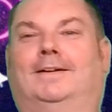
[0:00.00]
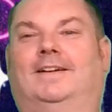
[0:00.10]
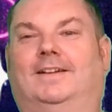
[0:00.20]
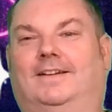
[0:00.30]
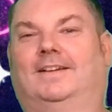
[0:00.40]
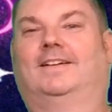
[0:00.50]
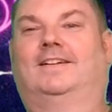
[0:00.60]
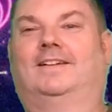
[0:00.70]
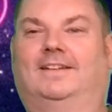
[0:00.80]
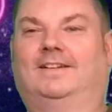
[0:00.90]

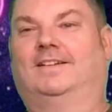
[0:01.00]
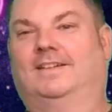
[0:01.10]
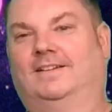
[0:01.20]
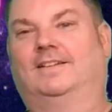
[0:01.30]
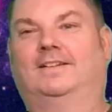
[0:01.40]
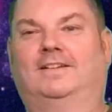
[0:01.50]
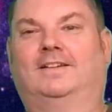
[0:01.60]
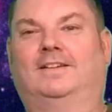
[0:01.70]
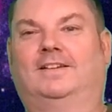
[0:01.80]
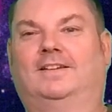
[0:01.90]

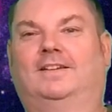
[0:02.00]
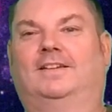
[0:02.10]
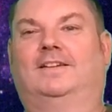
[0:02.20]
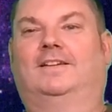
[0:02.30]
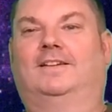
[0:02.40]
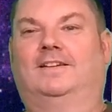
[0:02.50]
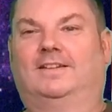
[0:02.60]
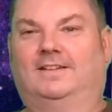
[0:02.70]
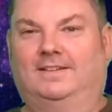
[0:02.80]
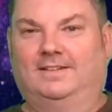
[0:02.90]

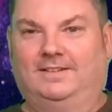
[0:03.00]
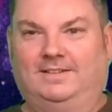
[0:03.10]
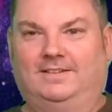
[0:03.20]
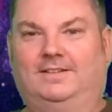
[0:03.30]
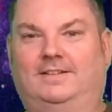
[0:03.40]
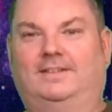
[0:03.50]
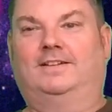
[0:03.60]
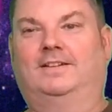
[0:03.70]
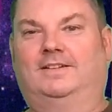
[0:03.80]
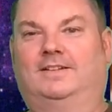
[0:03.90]

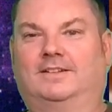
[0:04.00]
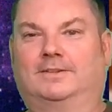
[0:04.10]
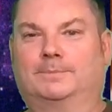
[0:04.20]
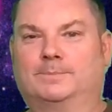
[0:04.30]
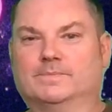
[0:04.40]
(silent)